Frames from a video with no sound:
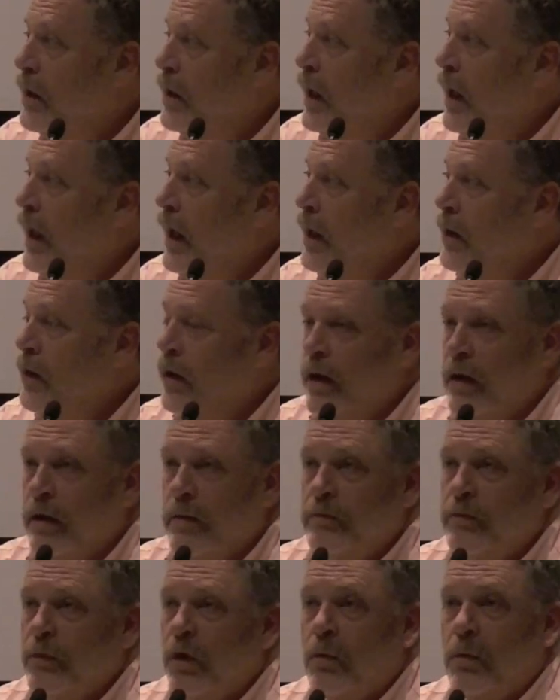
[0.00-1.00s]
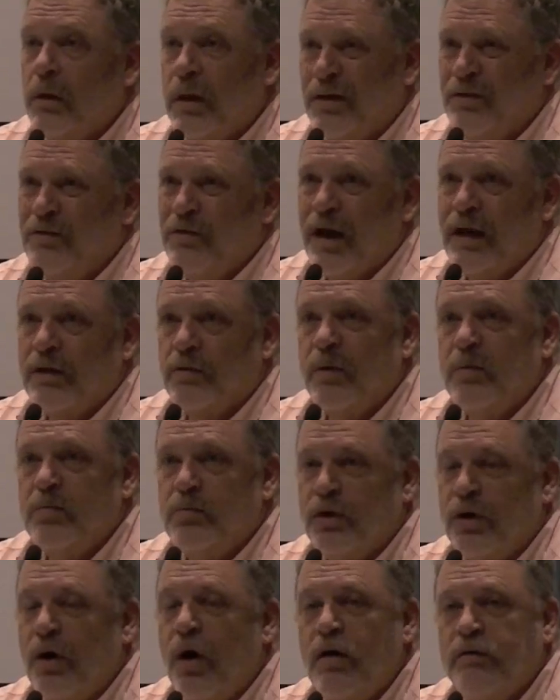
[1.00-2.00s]
And um, in fact, we
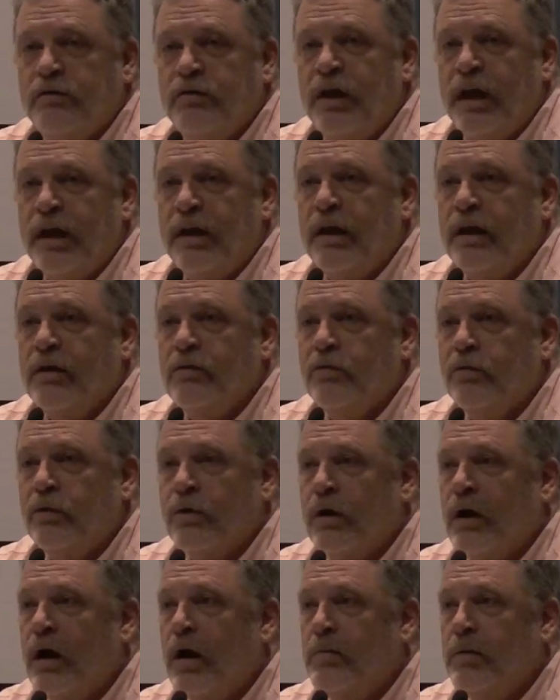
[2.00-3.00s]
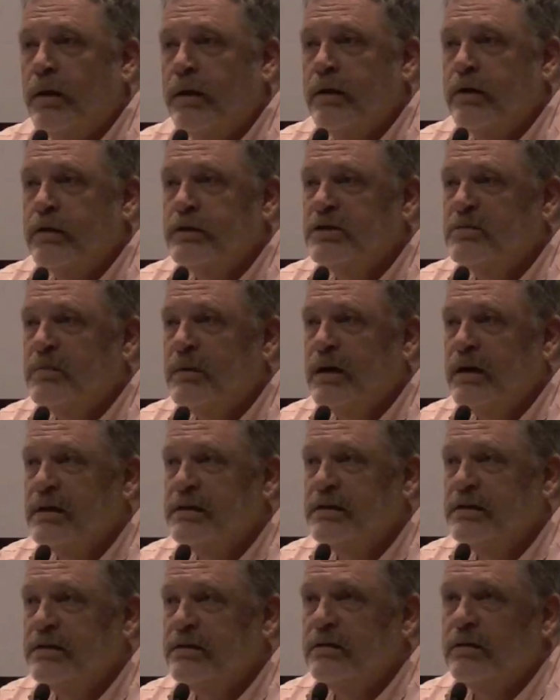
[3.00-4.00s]
put off dating for a couple of years
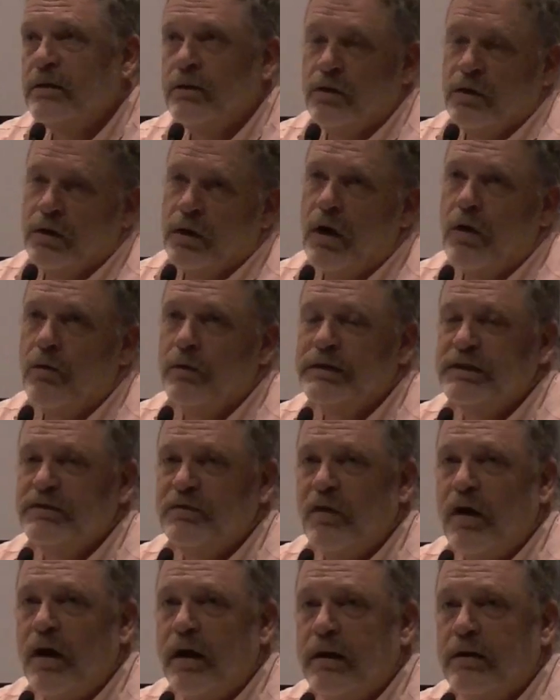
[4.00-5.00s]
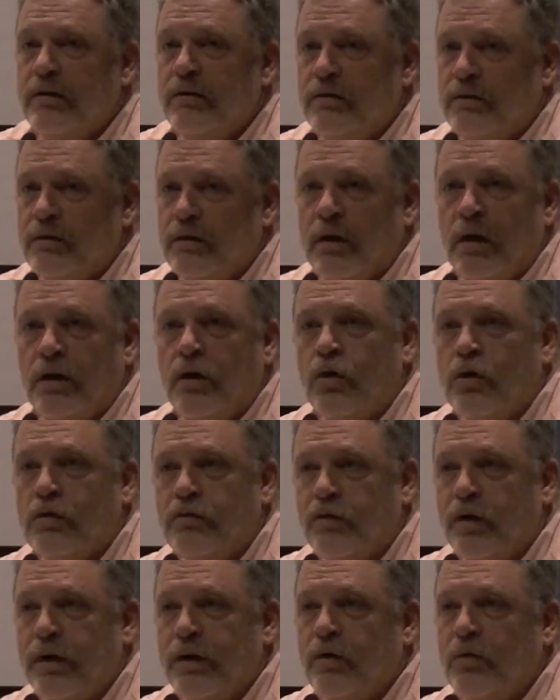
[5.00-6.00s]
because you can always find a
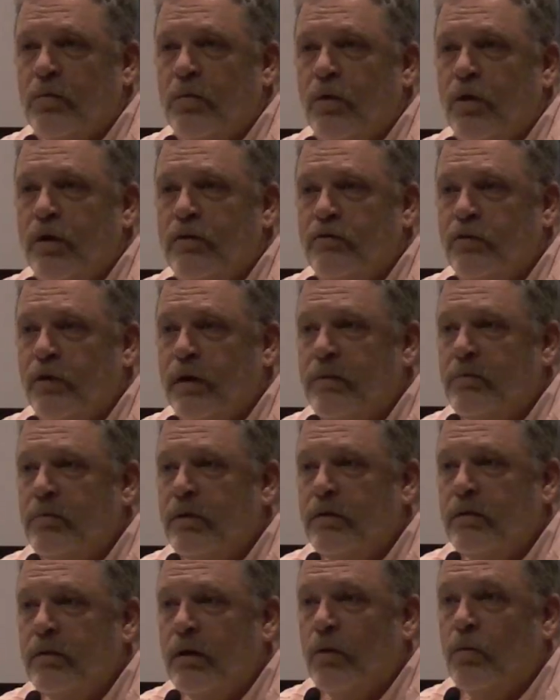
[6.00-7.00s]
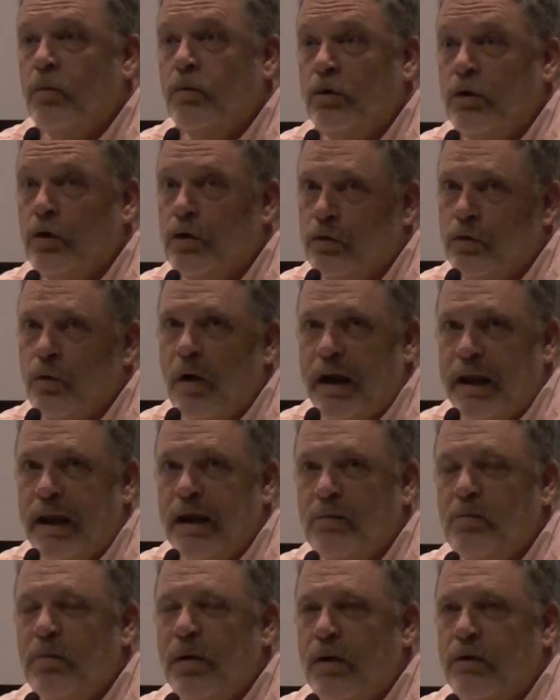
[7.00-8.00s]
girlfriend or boyfriend, but a good
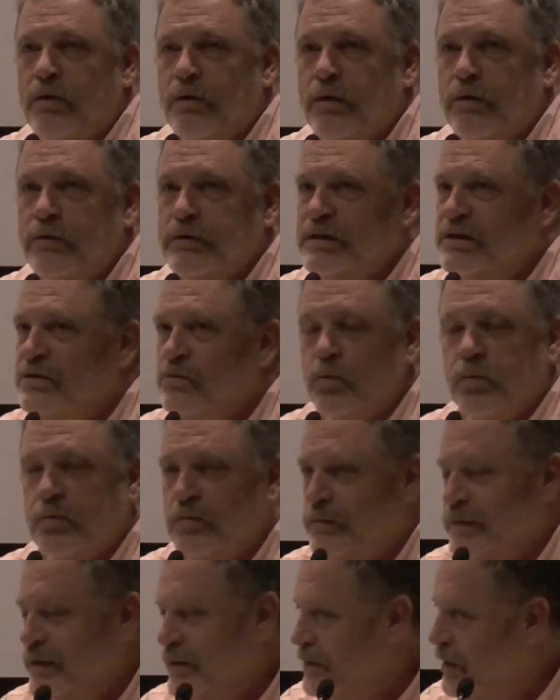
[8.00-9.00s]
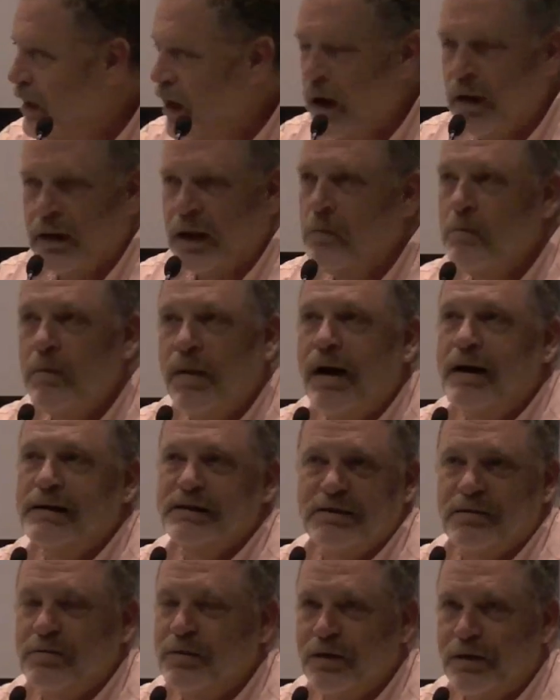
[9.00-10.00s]
writing partner is
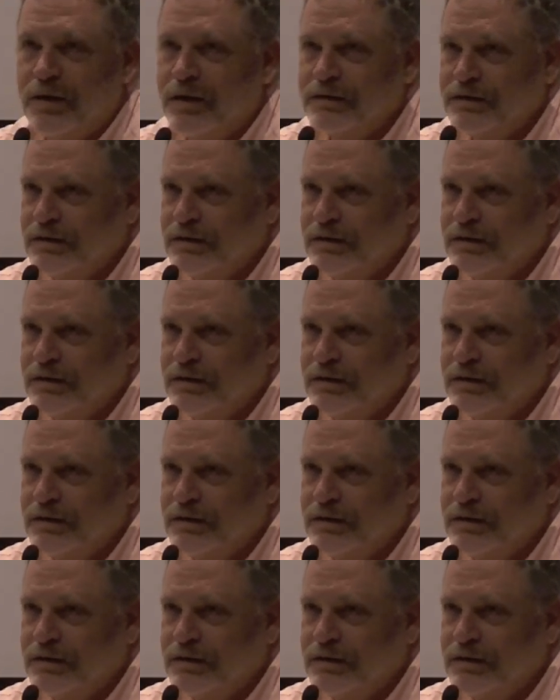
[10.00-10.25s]
impossible.